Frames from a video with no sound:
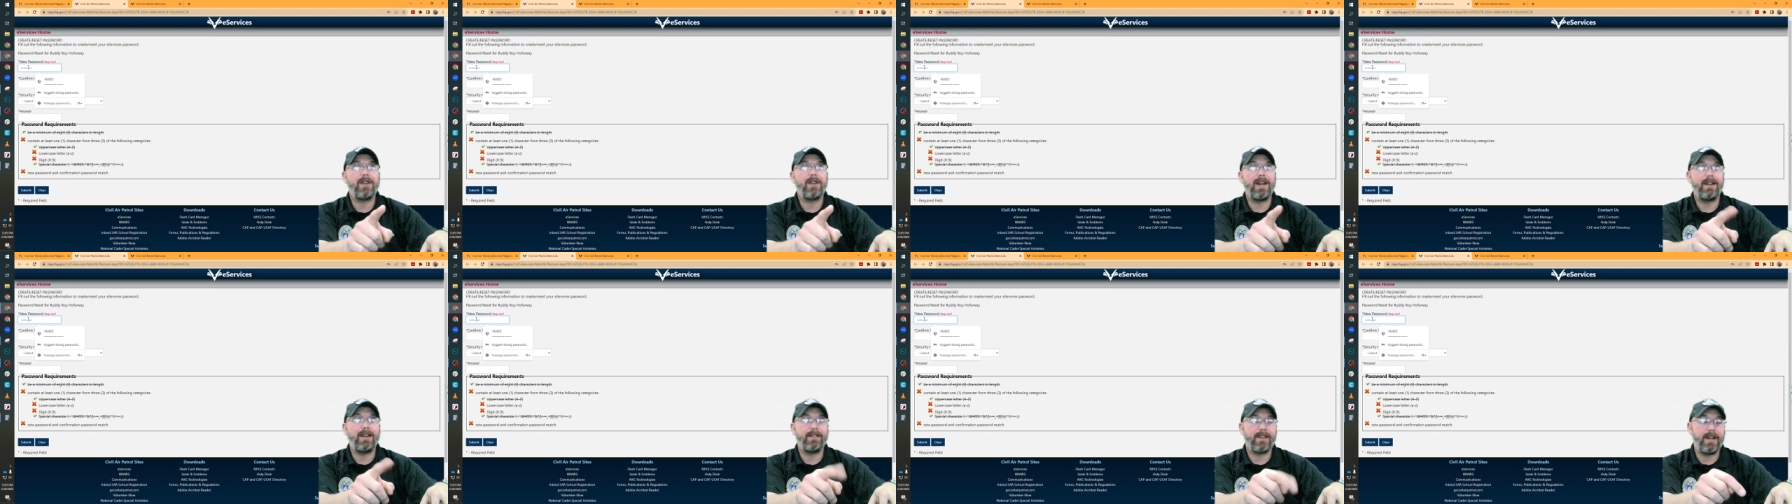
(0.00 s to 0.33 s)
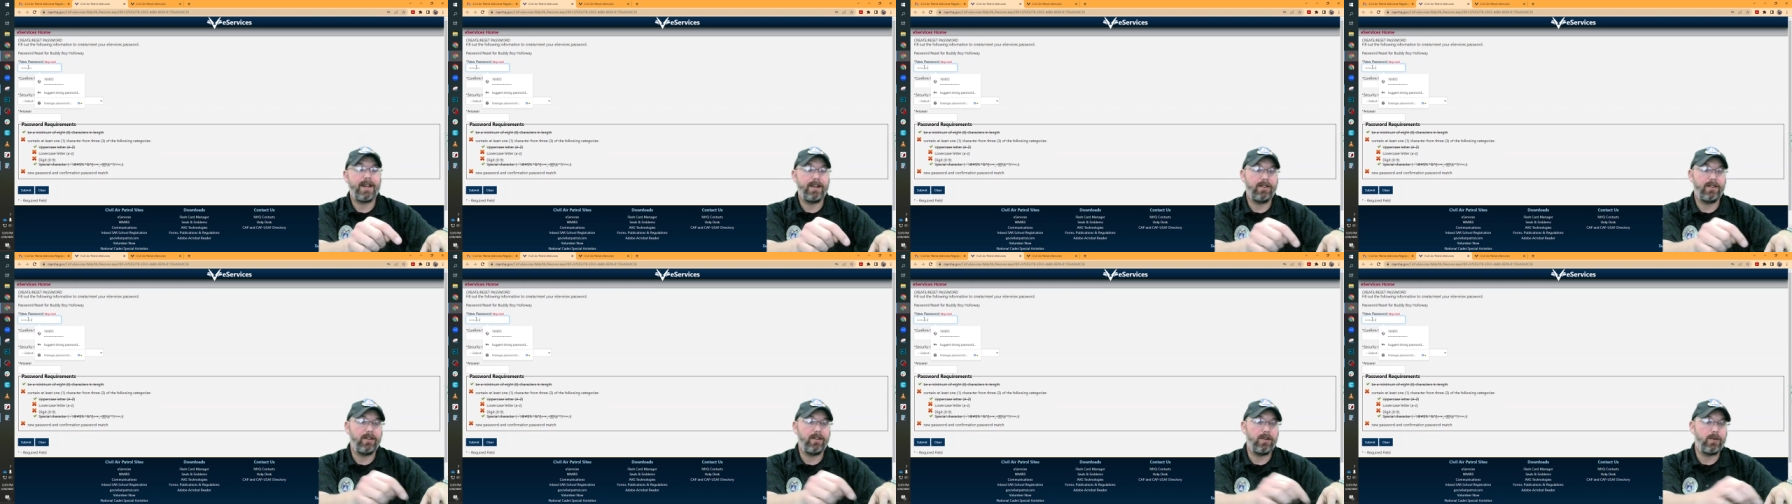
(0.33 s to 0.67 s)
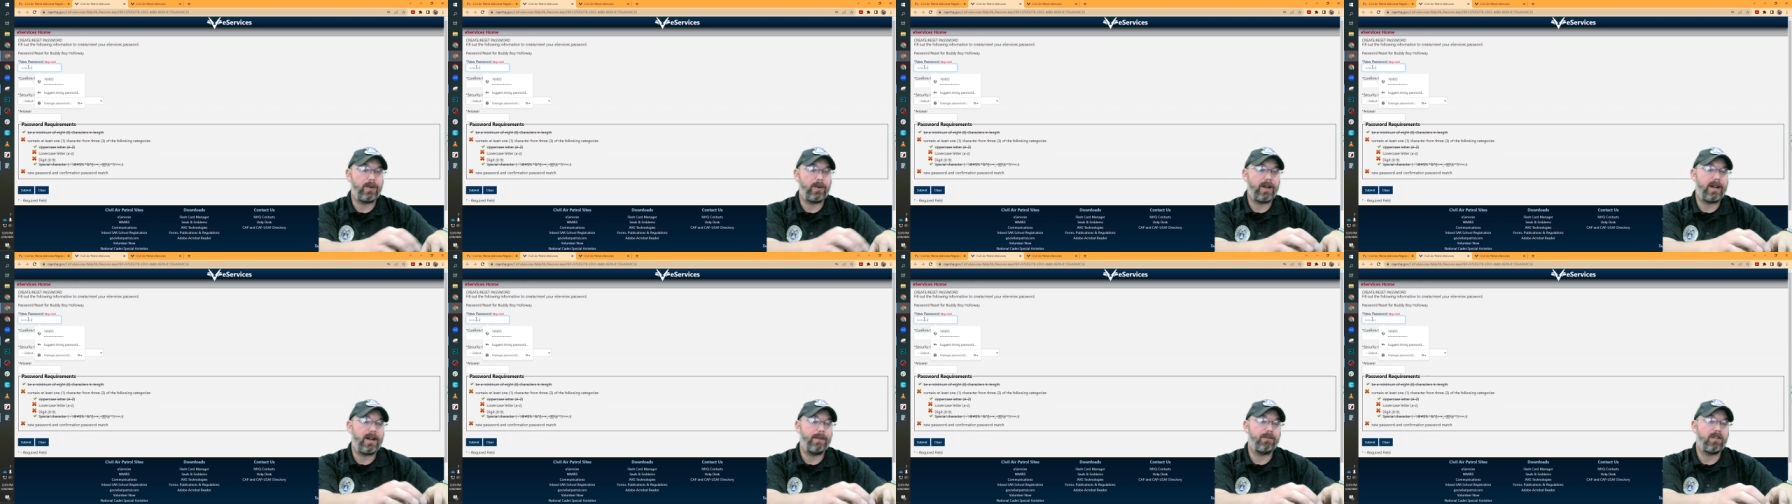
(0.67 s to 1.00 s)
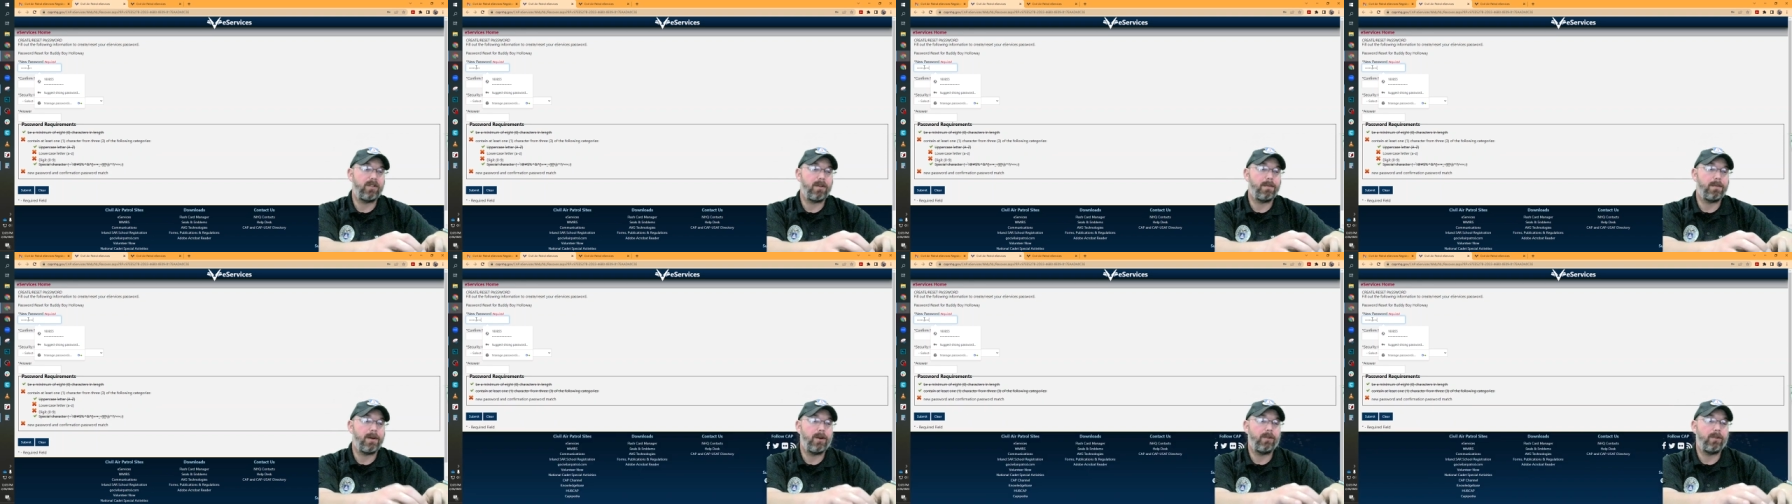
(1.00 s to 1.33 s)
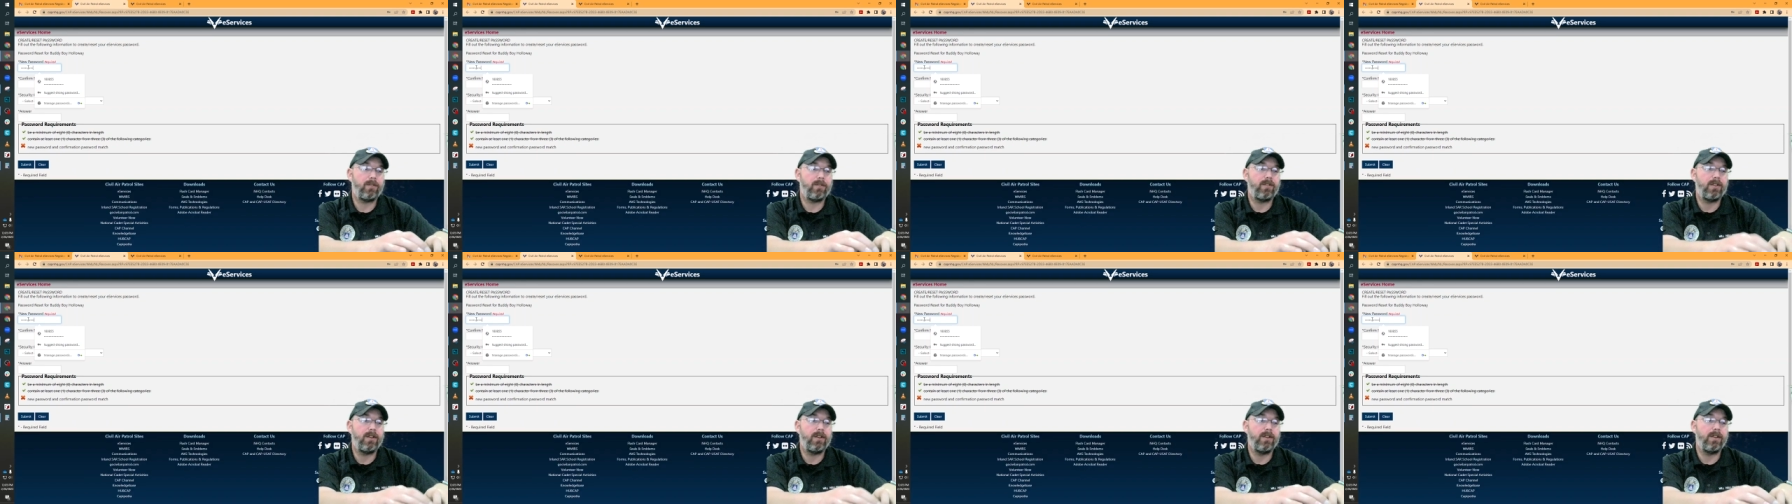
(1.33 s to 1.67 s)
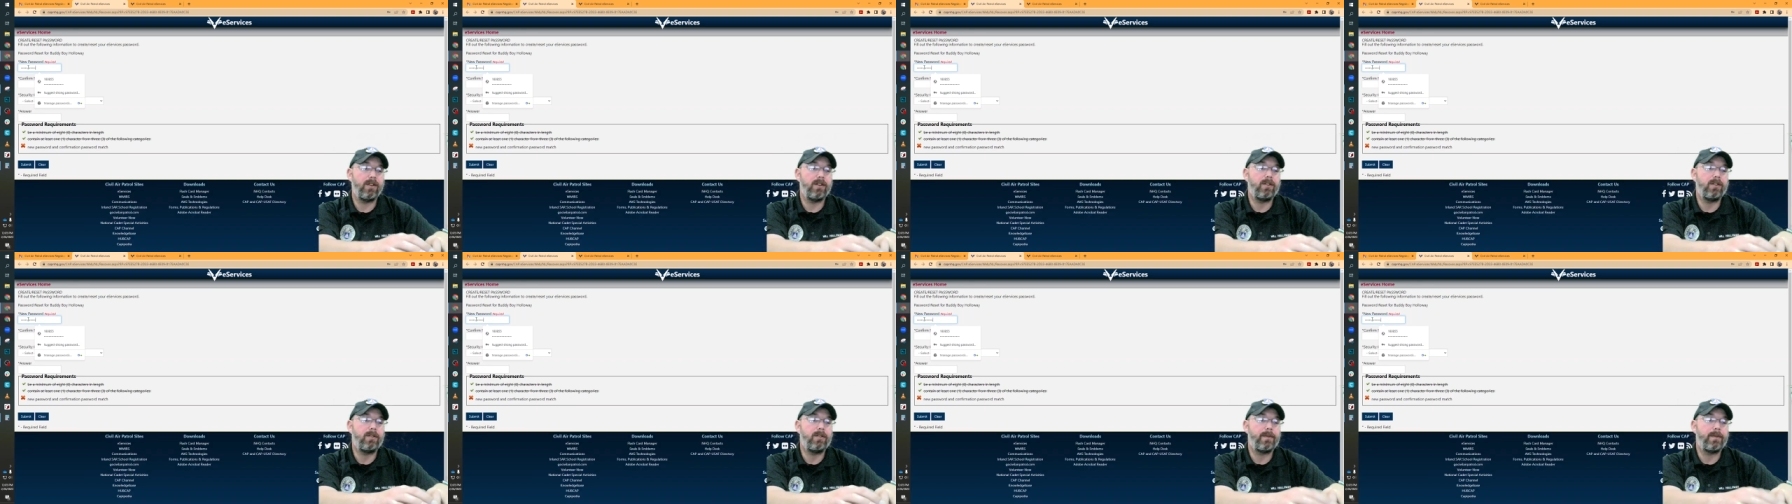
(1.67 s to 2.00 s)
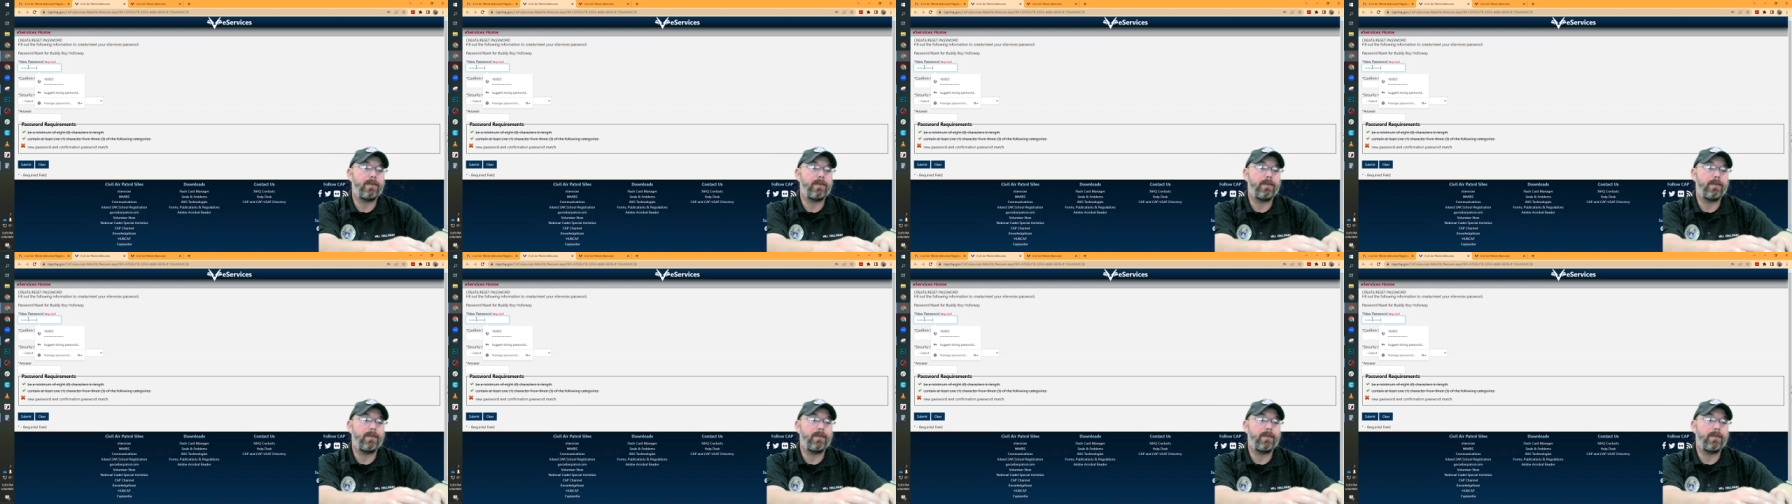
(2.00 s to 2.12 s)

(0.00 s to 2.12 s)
as I do what I'm supposed to do.